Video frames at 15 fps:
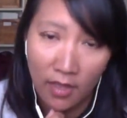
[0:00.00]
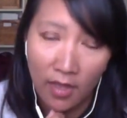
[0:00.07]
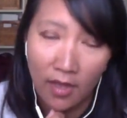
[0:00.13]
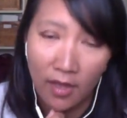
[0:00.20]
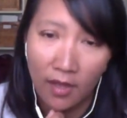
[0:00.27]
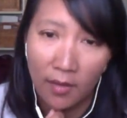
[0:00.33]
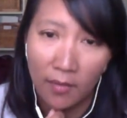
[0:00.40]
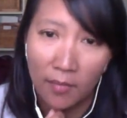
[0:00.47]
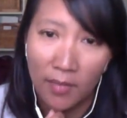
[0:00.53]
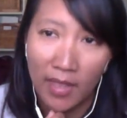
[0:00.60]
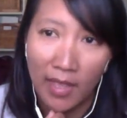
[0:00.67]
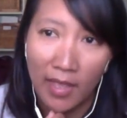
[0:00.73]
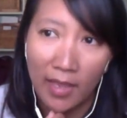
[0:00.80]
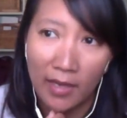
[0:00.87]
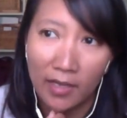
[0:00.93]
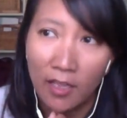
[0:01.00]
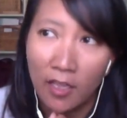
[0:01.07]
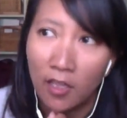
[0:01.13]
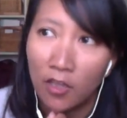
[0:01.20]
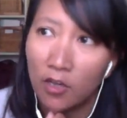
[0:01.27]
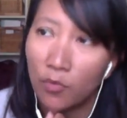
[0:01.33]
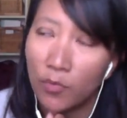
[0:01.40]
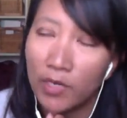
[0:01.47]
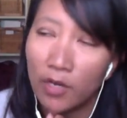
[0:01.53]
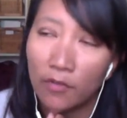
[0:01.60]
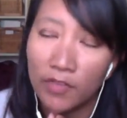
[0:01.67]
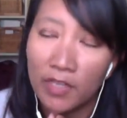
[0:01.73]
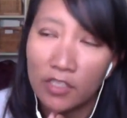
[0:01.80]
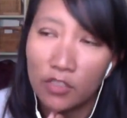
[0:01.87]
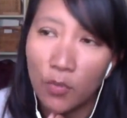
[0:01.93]
And we
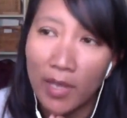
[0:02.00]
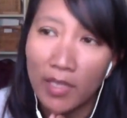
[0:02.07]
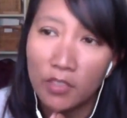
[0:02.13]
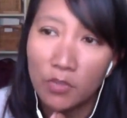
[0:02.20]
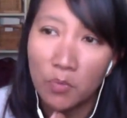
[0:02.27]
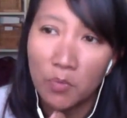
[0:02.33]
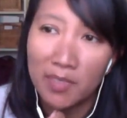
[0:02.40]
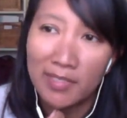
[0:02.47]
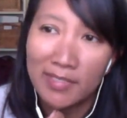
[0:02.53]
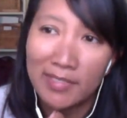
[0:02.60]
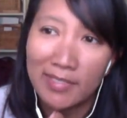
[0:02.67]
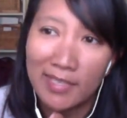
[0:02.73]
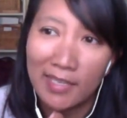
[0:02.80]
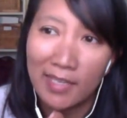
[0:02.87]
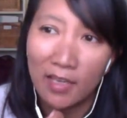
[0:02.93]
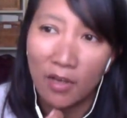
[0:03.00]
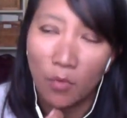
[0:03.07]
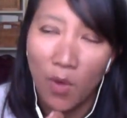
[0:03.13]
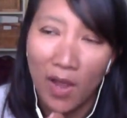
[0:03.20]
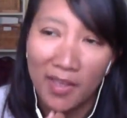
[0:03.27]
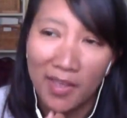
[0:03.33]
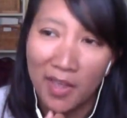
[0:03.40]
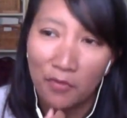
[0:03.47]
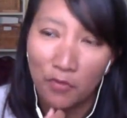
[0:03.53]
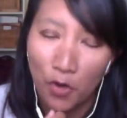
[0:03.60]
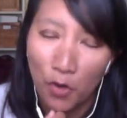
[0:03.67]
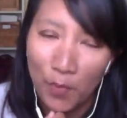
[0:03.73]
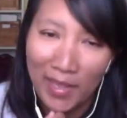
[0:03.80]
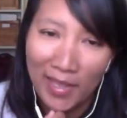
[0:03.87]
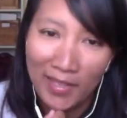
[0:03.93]
don't think twice when we see a YA
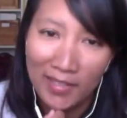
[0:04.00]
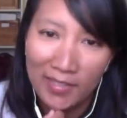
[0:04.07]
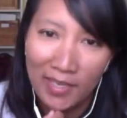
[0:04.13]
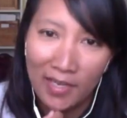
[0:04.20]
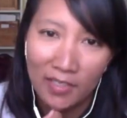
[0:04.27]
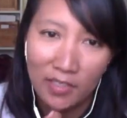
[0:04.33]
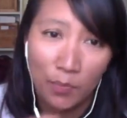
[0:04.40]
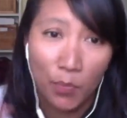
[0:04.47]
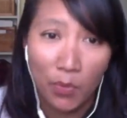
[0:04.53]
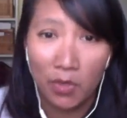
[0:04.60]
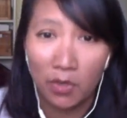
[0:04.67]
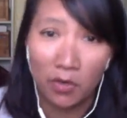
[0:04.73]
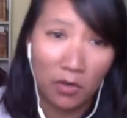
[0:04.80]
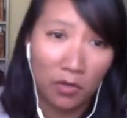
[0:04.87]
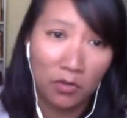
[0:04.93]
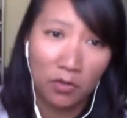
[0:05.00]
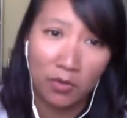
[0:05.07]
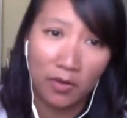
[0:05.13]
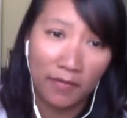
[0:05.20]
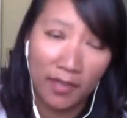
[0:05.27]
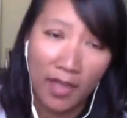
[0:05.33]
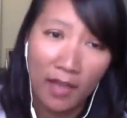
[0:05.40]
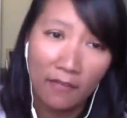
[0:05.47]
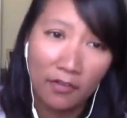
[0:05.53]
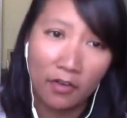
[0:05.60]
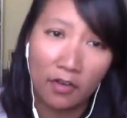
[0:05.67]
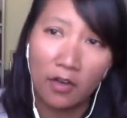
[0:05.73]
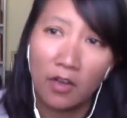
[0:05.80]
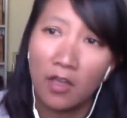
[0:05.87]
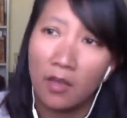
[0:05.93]
romance and it's a boy and a girl who are on the
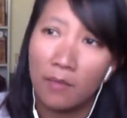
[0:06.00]
cover,